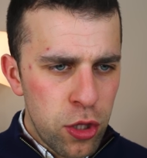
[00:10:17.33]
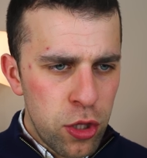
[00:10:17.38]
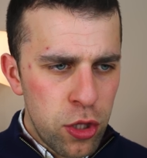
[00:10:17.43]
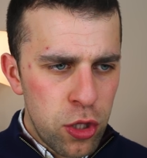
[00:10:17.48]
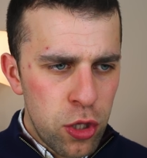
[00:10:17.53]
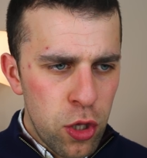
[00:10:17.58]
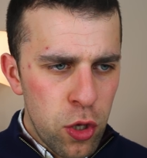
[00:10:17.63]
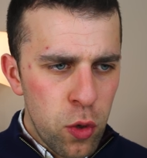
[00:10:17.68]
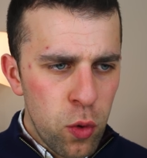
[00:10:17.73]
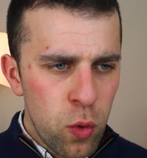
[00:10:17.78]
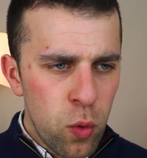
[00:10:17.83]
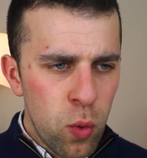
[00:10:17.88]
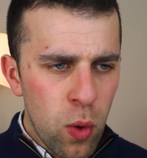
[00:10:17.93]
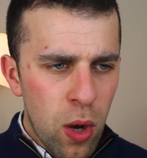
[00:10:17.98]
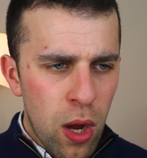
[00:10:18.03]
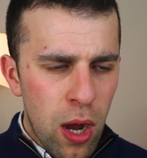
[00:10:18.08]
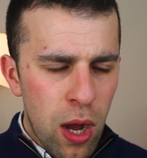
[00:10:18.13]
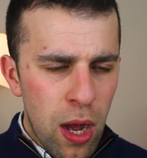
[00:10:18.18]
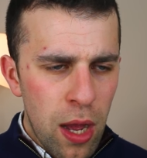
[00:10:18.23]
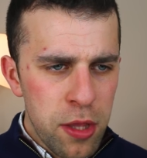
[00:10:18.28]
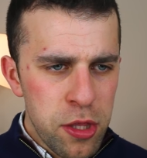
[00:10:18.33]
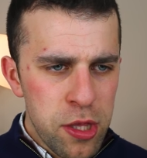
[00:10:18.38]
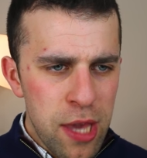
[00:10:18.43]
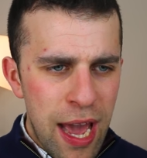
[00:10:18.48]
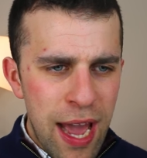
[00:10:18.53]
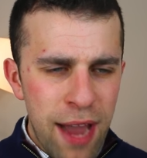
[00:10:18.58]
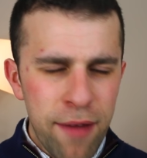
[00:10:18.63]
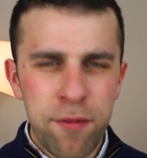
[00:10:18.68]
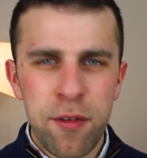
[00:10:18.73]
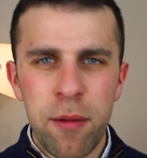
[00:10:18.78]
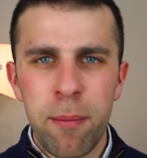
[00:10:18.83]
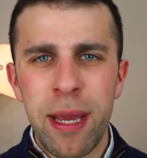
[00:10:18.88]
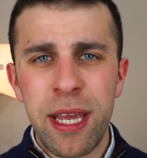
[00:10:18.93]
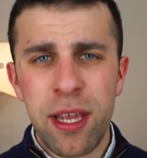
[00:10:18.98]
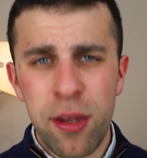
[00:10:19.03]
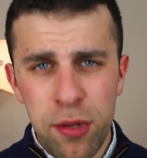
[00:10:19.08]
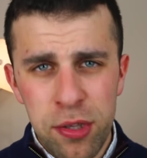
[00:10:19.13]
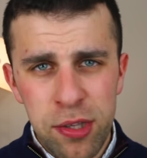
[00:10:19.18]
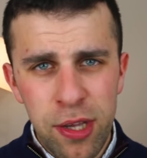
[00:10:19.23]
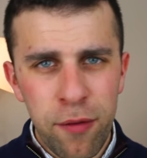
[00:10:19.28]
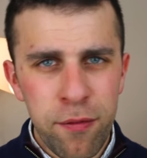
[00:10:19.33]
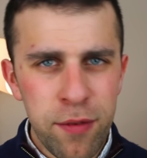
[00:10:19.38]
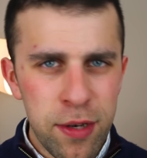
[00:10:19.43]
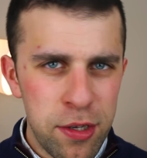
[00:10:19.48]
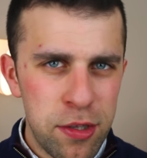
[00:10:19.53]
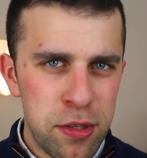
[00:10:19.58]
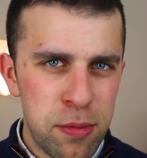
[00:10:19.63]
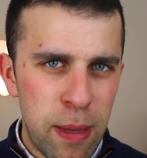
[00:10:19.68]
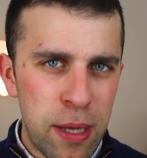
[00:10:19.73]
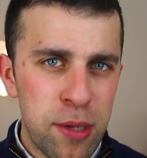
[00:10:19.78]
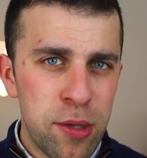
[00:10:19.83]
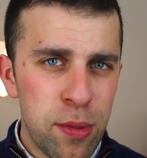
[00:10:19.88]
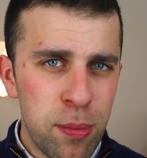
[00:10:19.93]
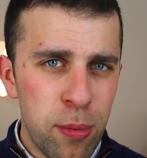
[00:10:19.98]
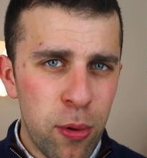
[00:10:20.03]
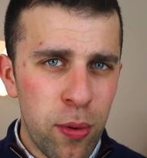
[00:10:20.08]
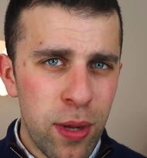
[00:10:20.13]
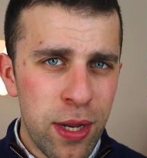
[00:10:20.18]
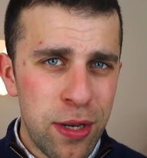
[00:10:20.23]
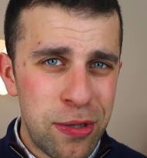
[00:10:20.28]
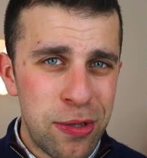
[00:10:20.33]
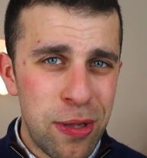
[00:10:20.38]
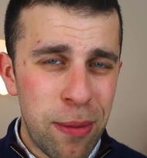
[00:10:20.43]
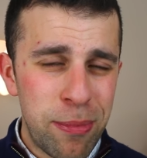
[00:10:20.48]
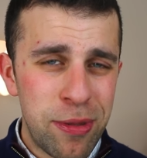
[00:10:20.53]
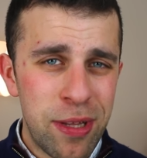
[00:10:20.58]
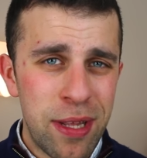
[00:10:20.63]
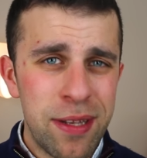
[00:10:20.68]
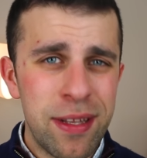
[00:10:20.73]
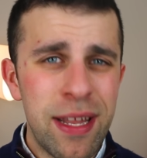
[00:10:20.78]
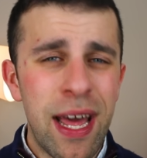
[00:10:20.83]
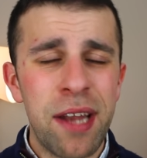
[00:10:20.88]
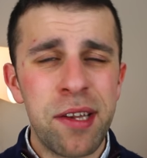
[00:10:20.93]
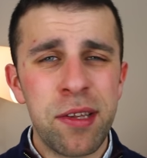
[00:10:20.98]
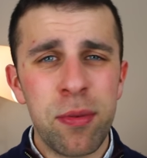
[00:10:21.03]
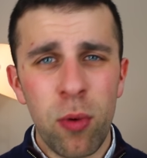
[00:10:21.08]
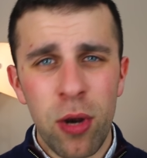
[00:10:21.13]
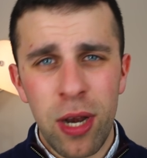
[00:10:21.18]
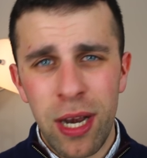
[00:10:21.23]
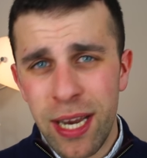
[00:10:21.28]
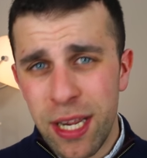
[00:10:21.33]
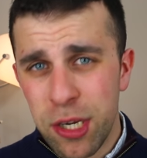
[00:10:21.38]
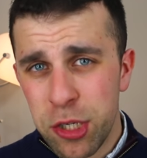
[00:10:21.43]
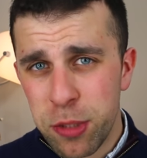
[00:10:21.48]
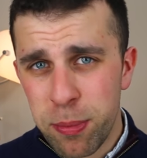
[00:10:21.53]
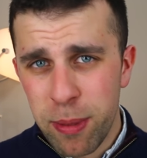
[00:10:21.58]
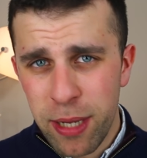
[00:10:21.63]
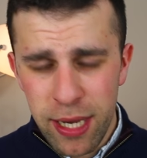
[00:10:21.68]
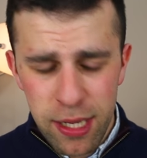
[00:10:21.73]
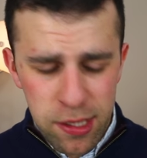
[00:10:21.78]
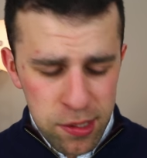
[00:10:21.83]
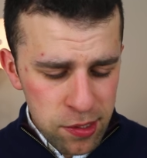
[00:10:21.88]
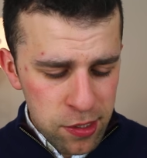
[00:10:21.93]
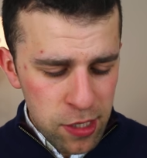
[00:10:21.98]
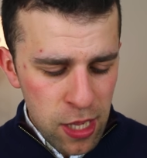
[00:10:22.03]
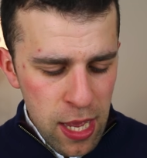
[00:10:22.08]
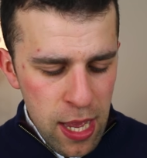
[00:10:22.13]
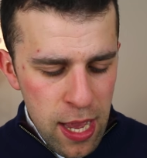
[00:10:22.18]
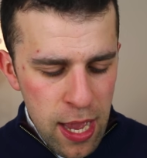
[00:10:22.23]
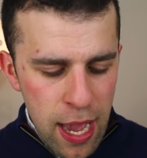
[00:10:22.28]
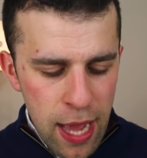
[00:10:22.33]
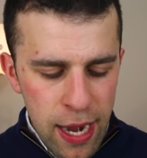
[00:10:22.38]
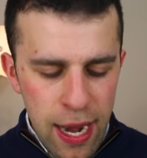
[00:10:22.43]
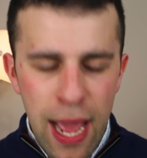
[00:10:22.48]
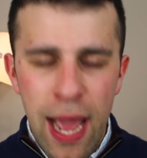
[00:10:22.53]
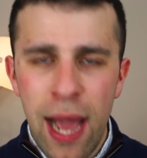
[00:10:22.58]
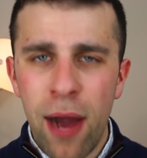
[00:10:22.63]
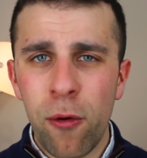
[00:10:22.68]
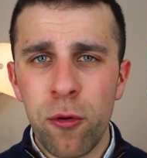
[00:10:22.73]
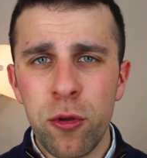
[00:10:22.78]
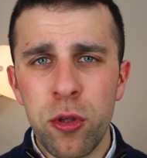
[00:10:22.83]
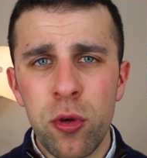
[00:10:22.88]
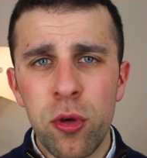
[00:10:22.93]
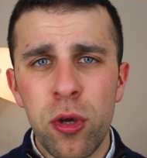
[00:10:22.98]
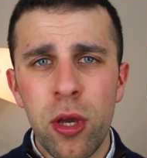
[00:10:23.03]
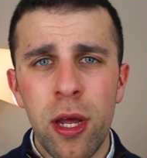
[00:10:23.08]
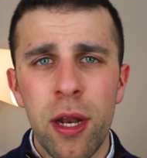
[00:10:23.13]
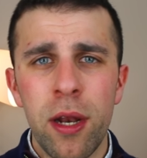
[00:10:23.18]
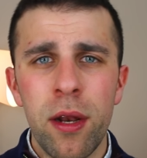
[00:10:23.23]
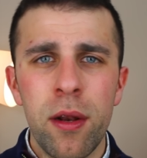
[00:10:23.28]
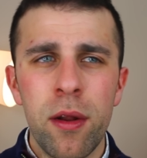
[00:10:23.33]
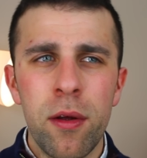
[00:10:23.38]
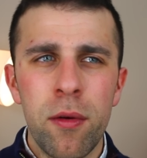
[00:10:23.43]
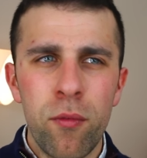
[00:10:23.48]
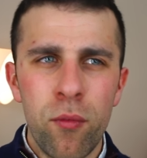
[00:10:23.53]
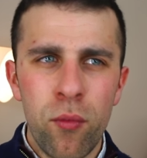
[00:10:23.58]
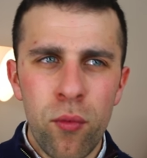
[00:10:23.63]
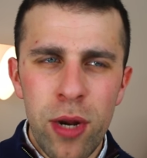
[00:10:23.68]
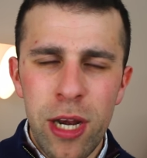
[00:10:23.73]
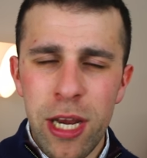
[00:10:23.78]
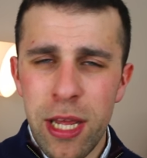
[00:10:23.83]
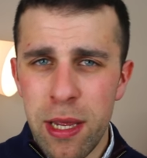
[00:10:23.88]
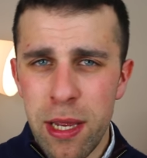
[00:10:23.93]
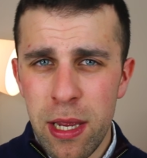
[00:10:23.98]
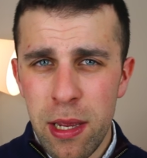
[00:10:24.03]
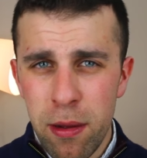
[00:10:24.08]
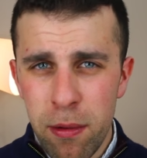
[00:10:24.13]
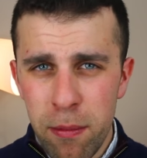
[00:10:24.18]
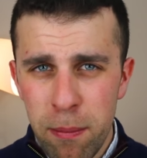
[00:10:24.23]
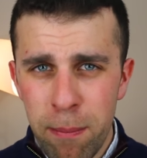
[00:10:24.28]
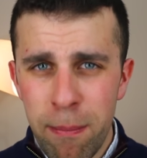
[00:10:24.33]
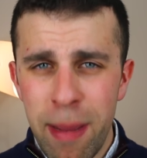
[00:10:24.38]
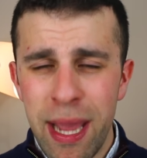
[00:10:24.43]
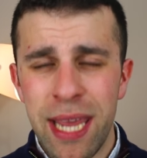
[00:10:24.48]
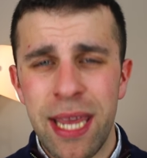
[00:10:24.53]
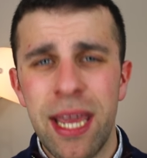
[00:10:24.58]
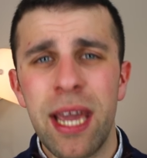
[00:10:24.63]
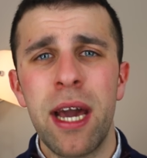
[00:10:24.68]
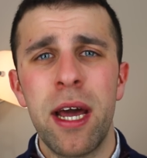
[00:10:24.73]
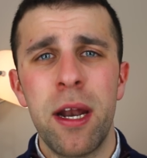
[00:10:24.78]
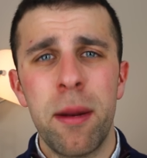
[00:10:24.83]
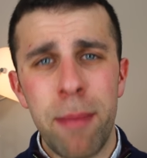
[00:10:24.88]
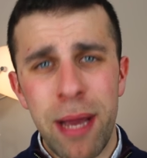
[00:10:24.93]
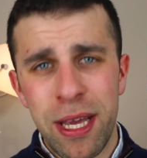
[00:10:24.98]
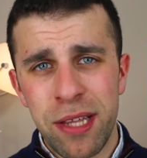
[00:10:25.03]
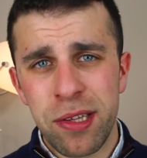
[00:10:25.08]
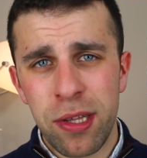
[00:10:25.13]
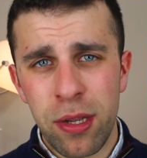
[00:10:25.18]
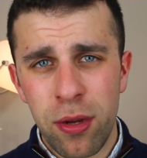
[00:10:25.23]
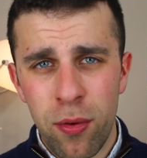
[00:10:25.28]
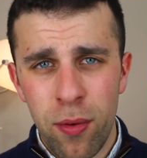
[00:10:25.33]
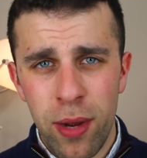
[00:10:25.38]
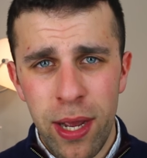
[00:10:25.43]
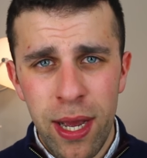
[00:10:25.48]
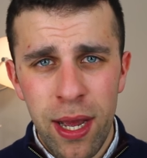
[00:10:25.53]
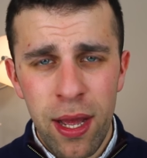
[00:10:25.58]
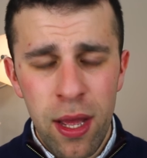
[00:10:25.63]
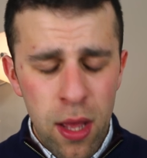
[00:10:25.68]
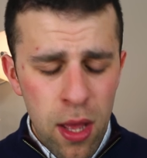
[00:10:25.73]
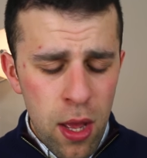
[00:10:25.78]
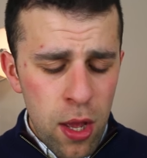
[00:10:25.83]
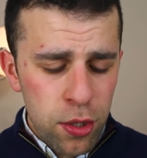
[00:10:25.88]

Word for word: you have to make yourself indispensable in some sense. That's what a linchpin is and how you can really make an amazing career.